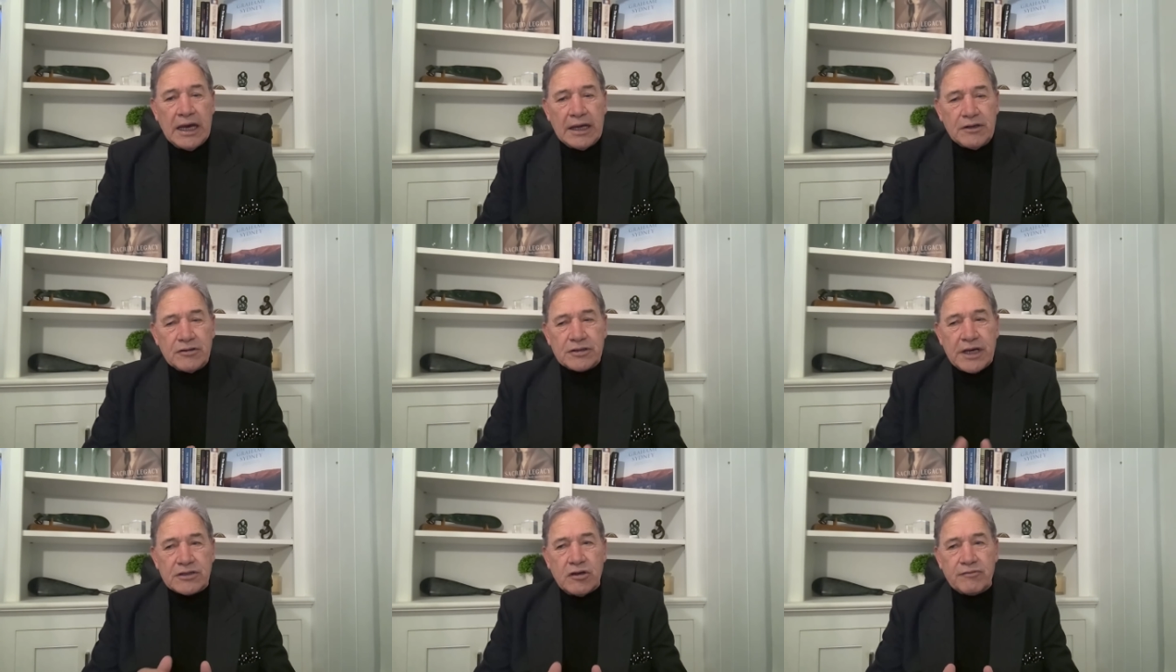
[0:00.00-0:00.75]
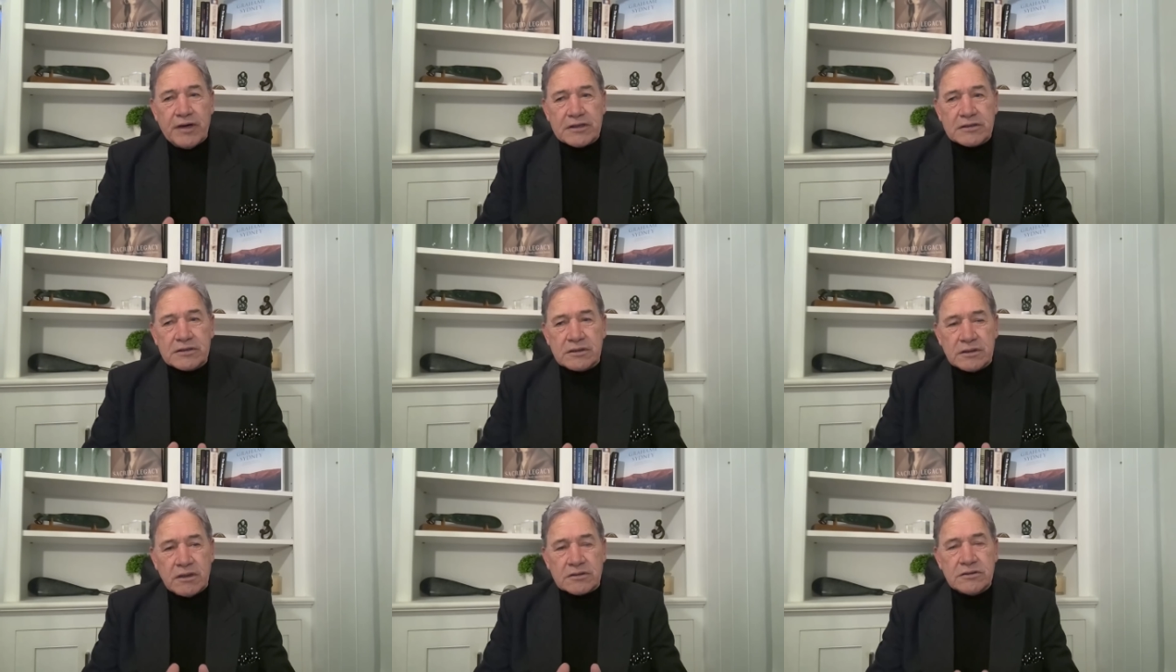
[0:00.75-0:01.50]
And you say it's old
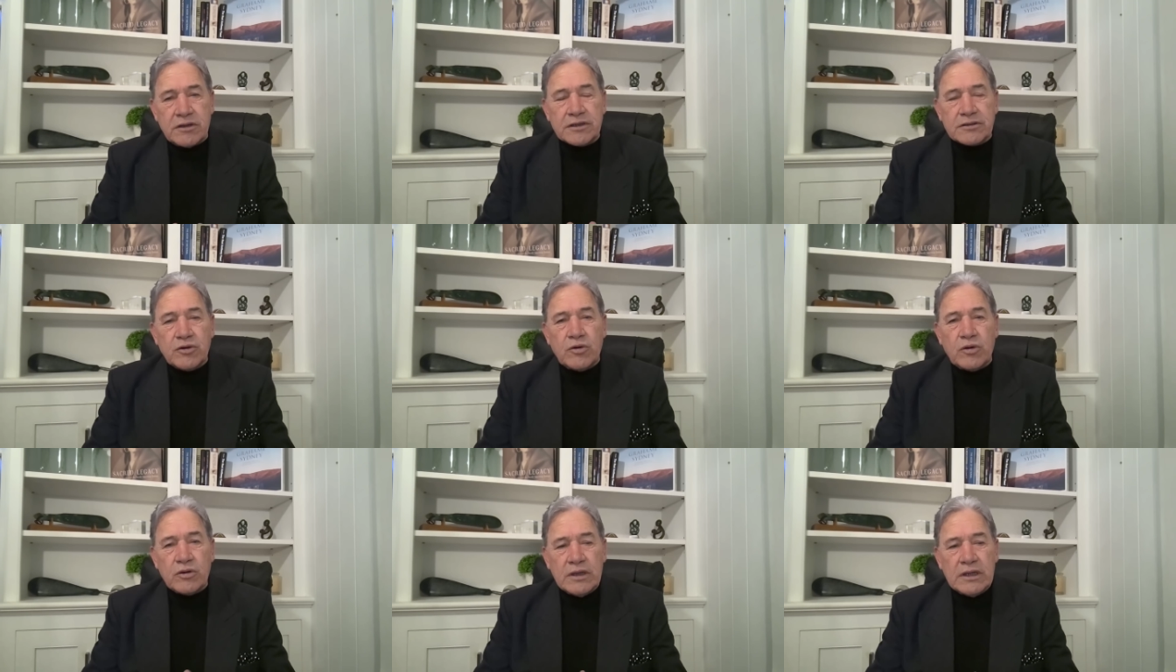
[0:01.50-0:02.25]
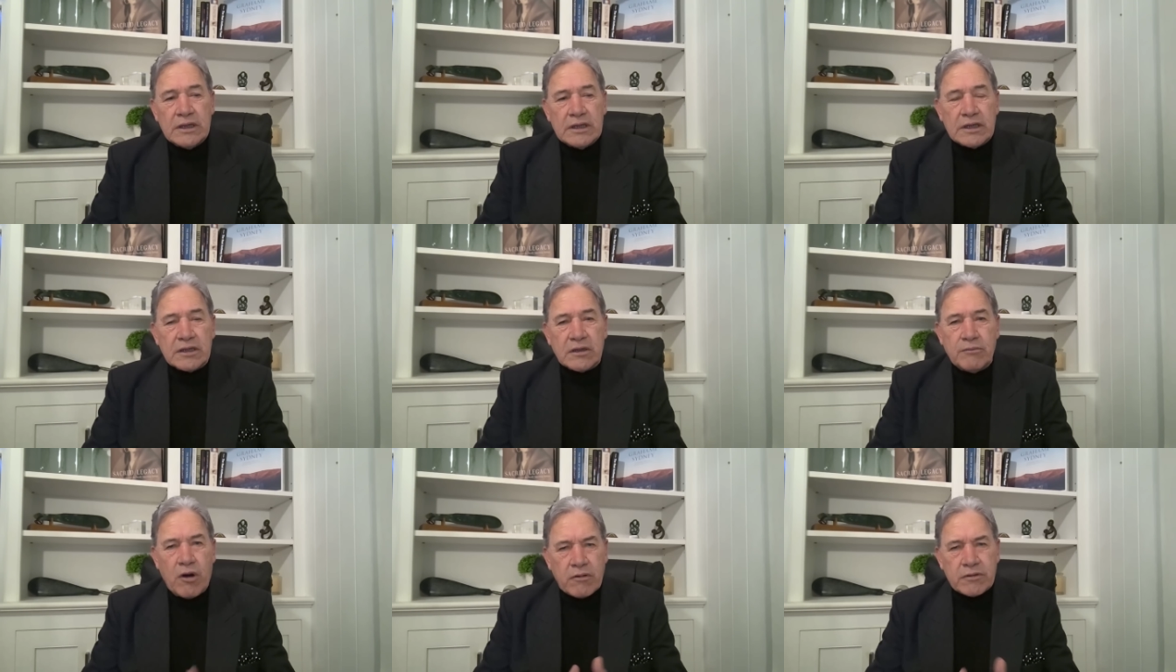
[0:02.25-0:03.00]
fashioned. No, it's not. It's called
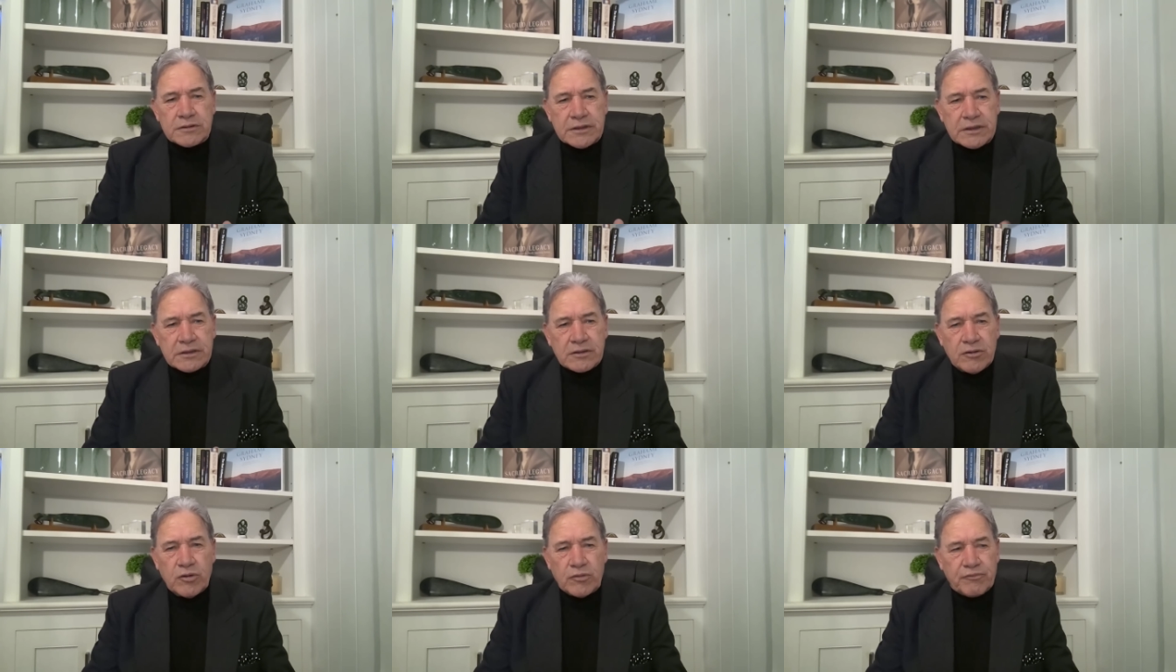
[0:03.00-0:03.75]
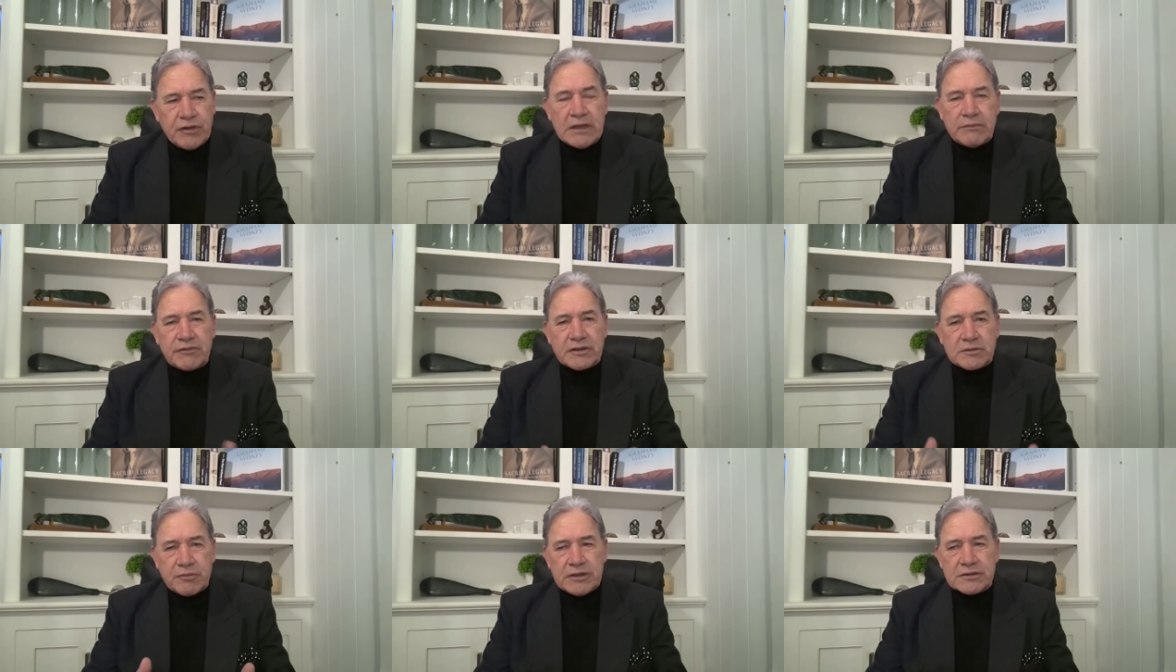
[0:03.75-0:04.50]
democracy. It's called freedom of
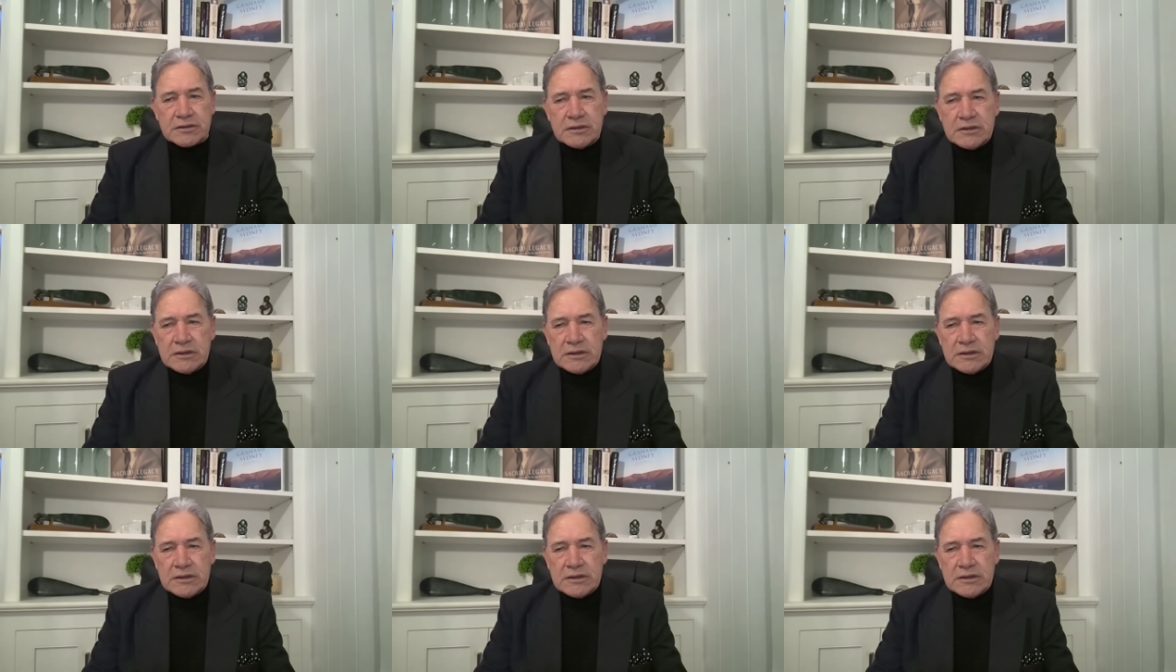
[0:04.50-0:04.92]
expression.